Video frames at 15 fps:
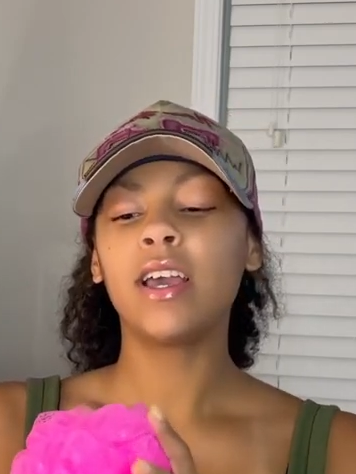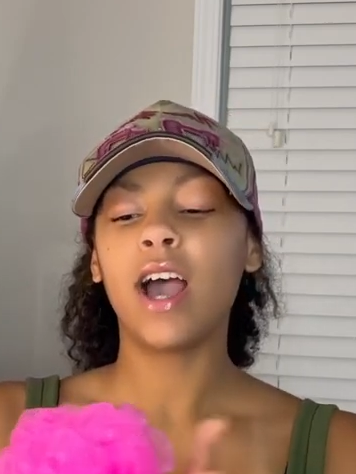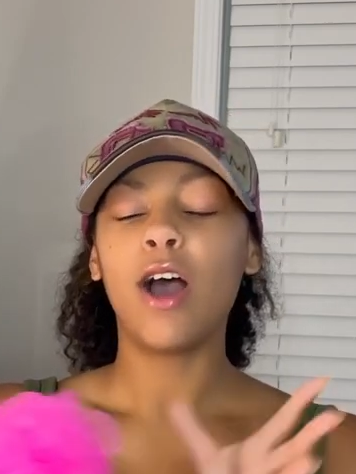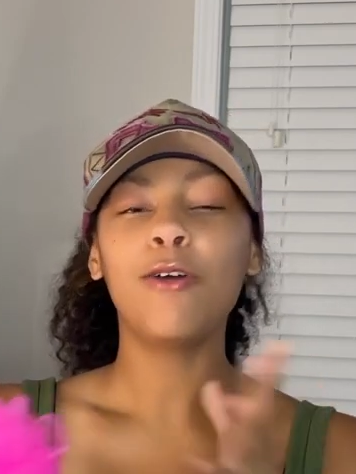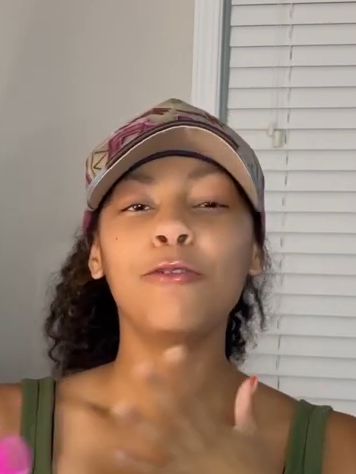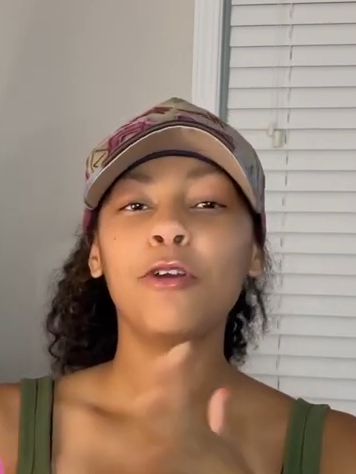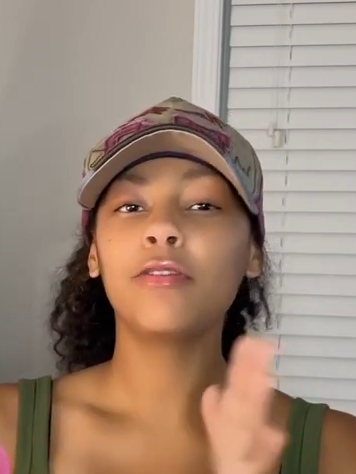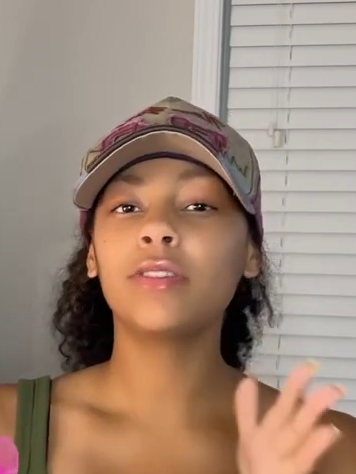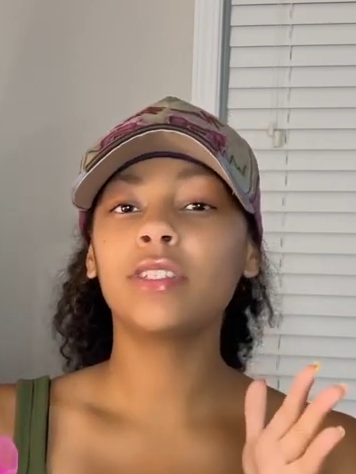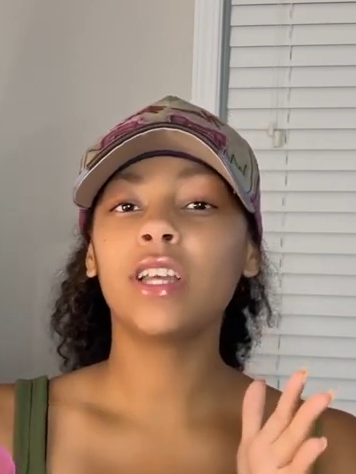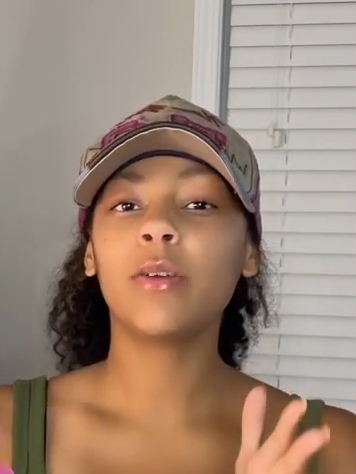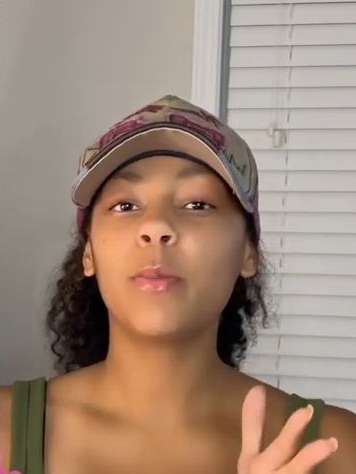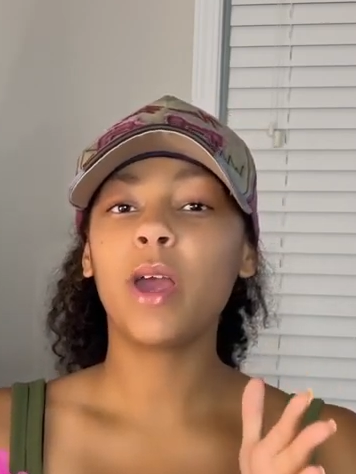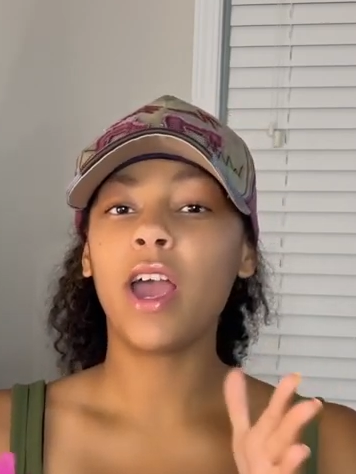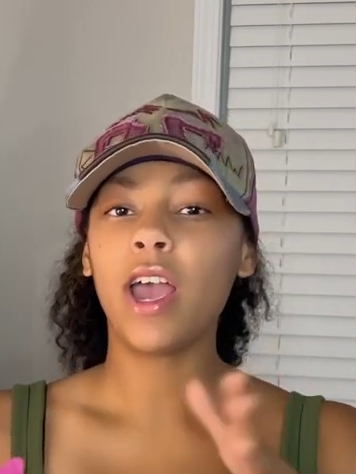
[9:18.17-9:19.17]
I don't know if this
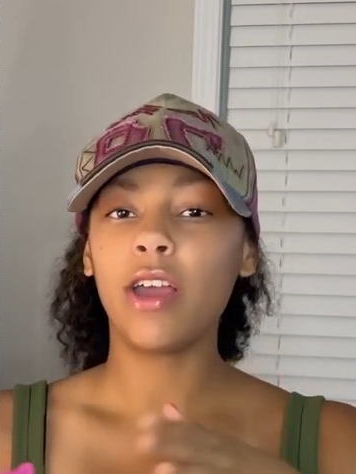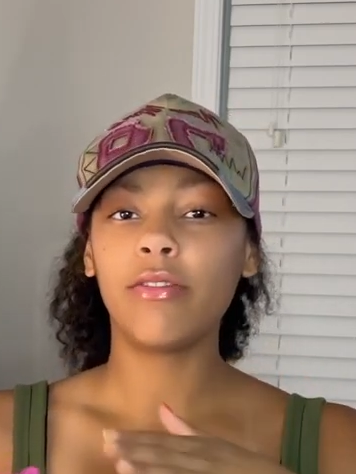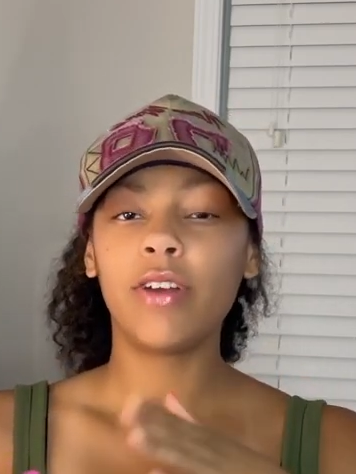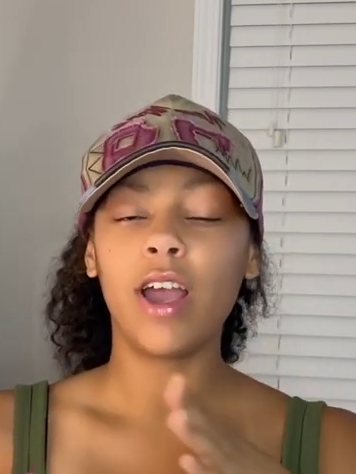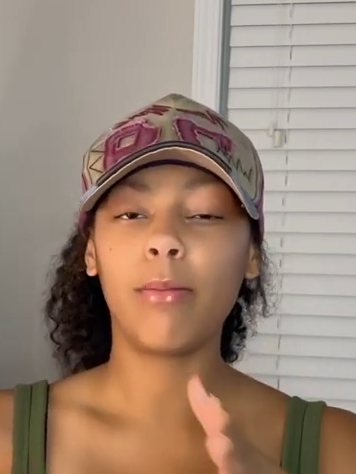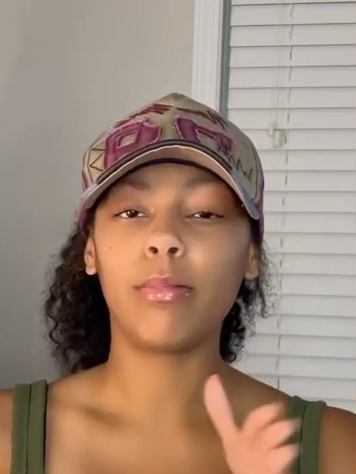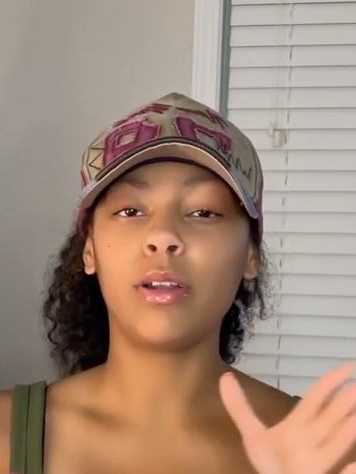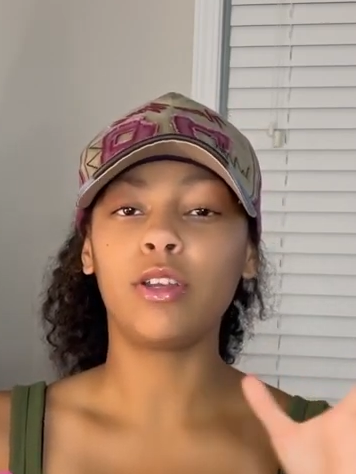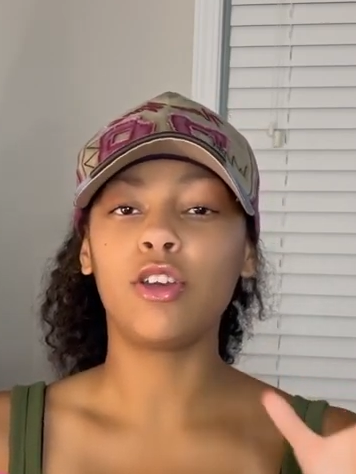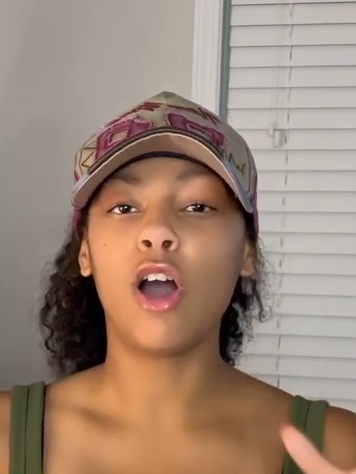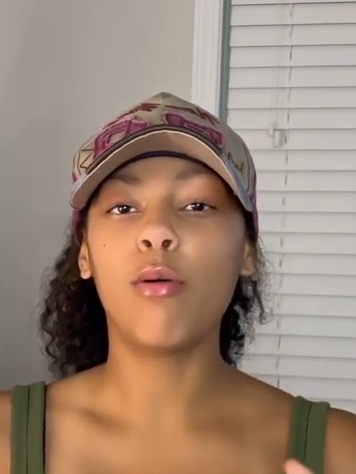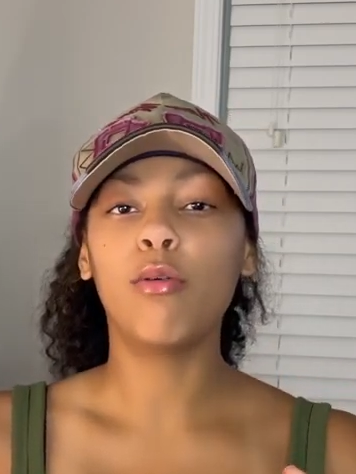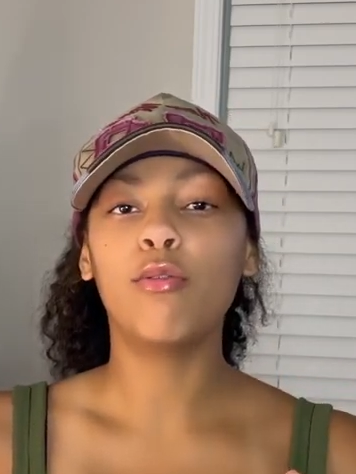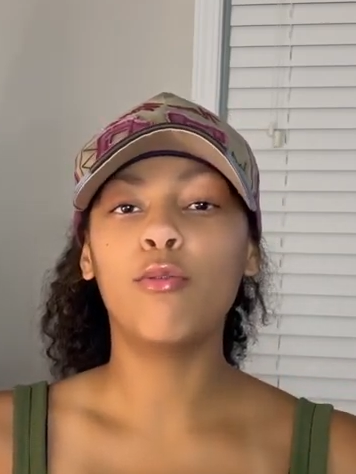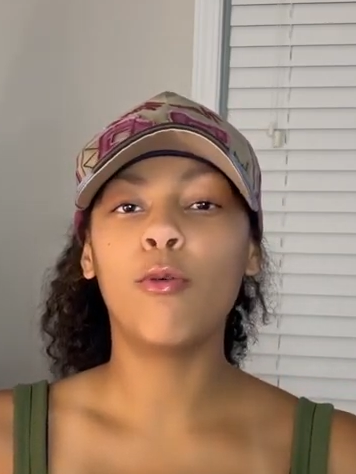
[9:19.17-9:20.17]
ever, ever happened to
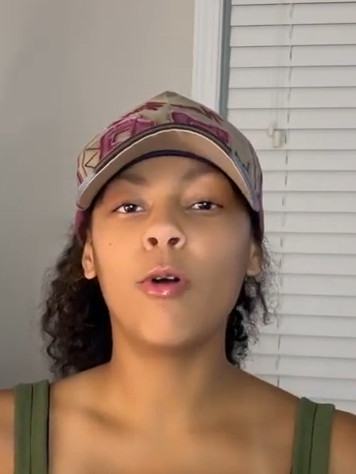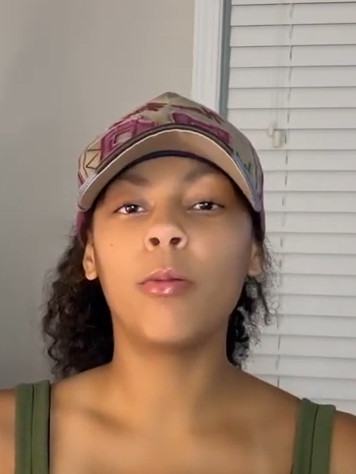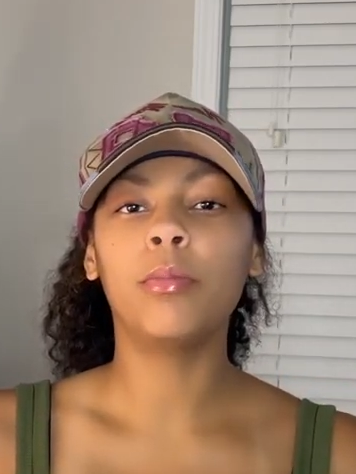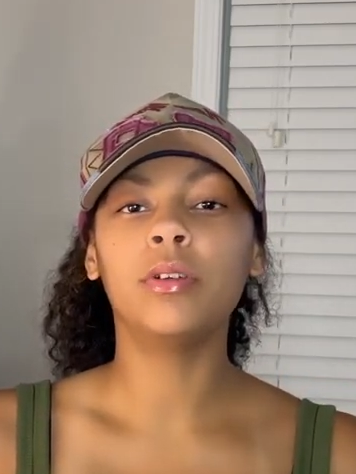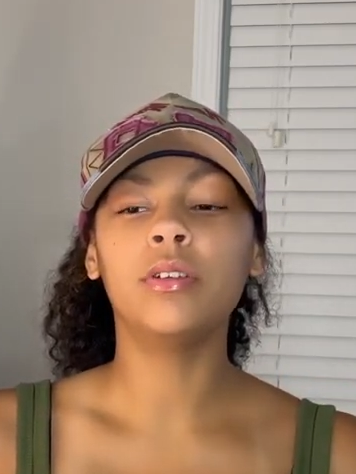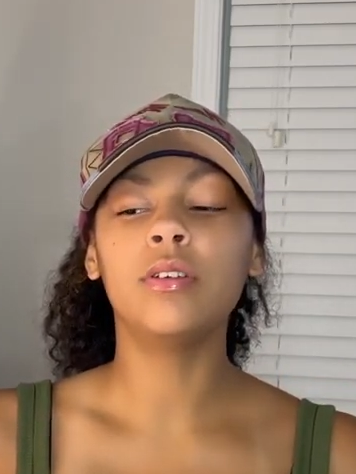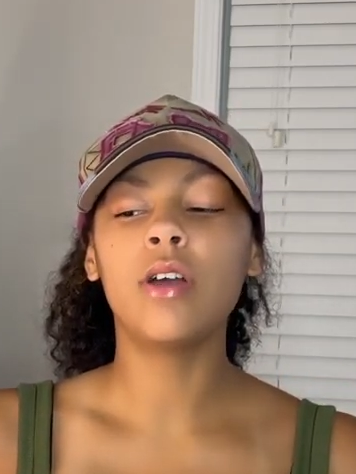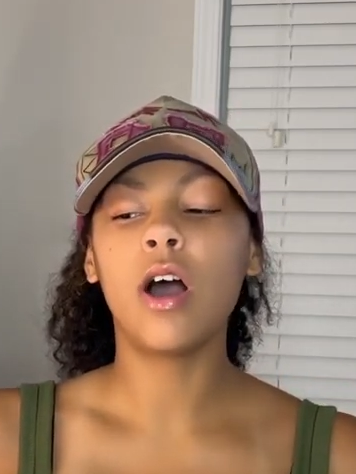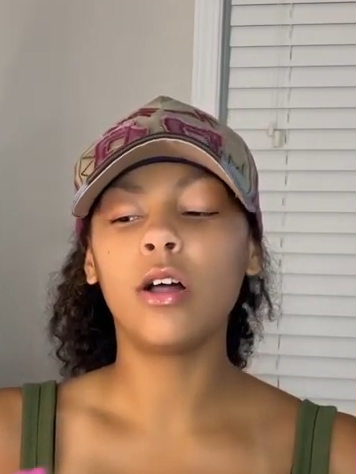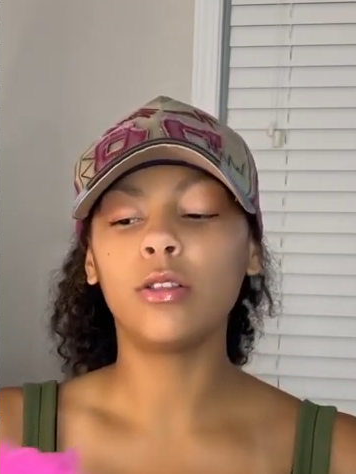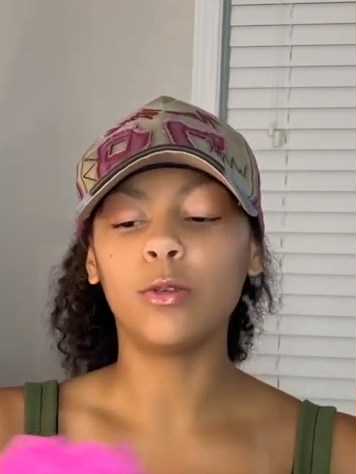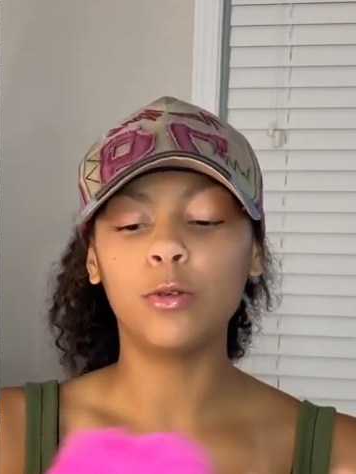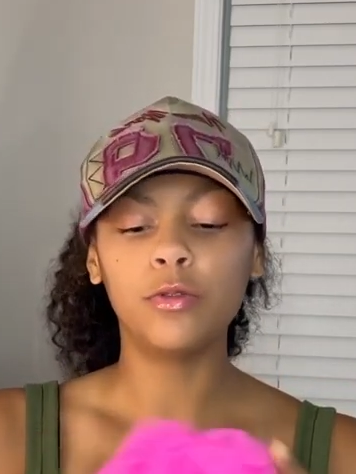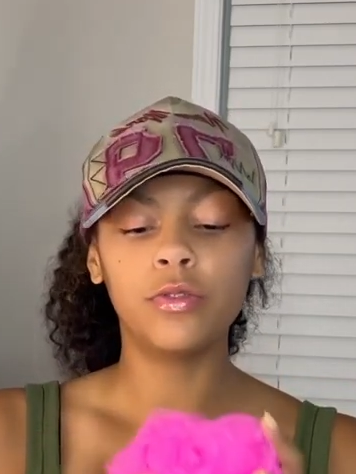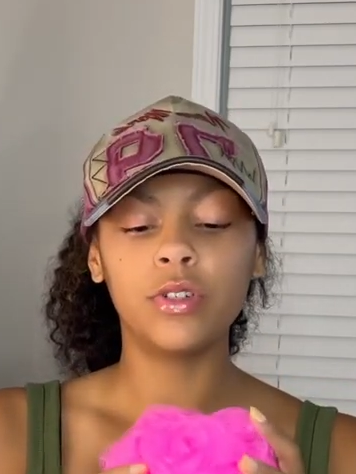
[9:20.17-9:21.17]
y'all before, but do y'all
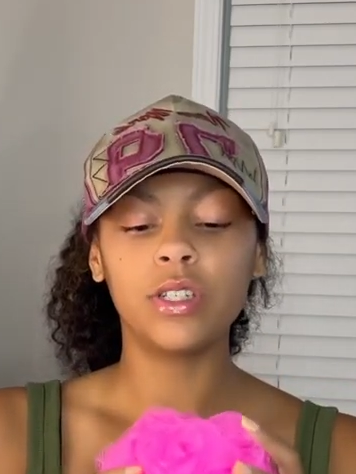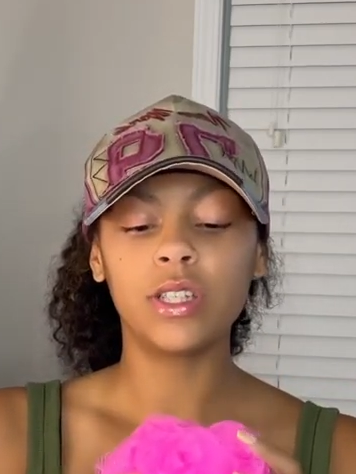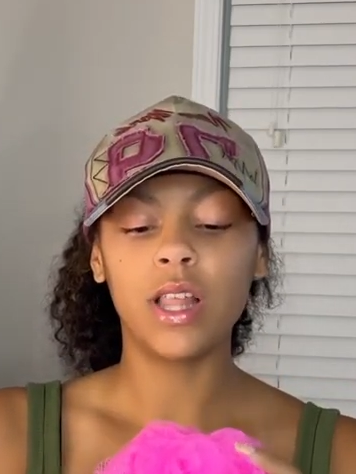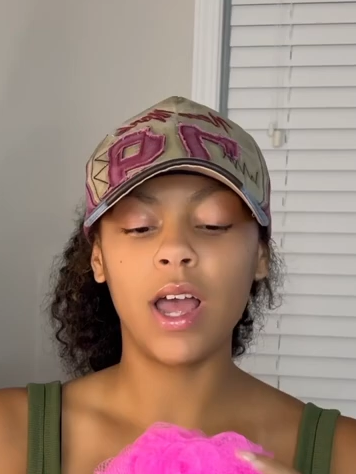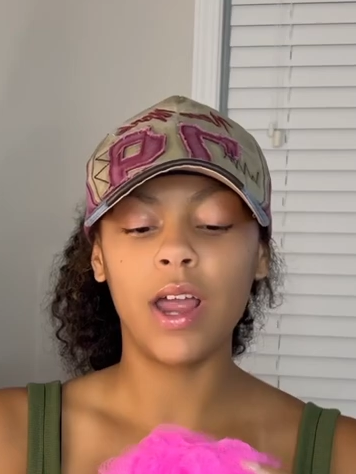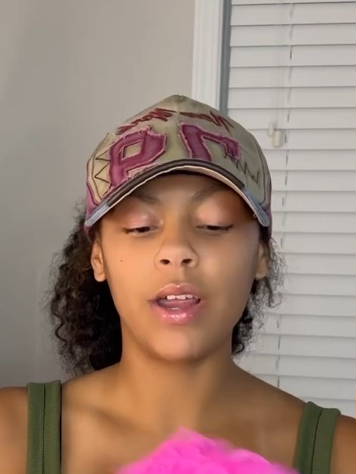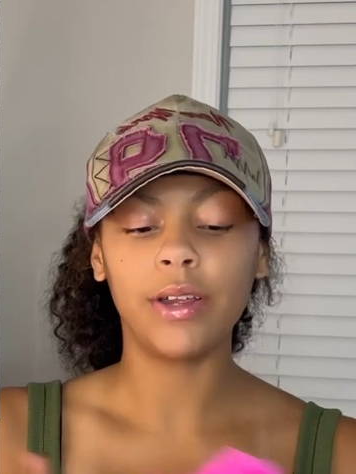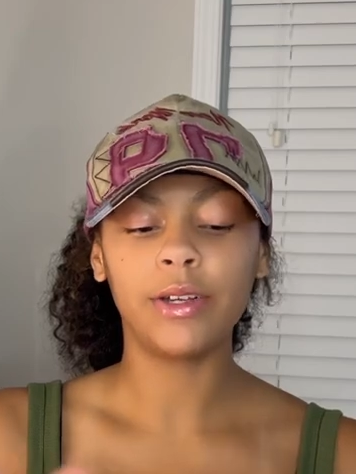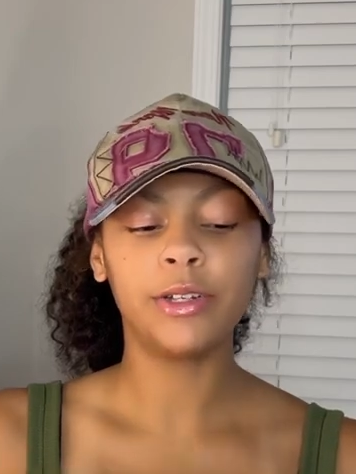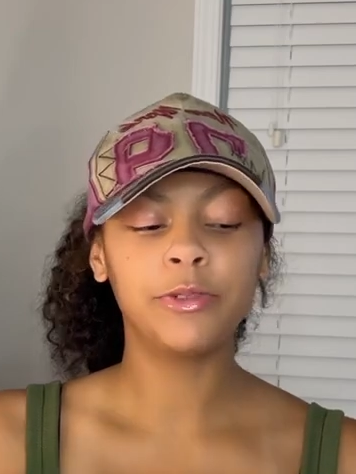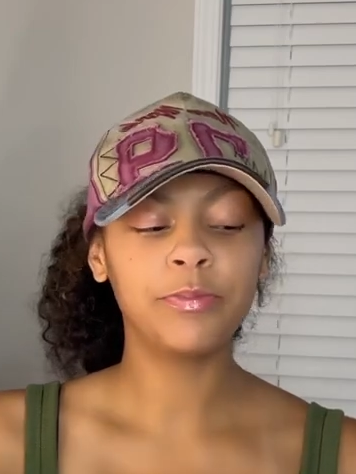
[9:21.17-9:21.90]
loofahs like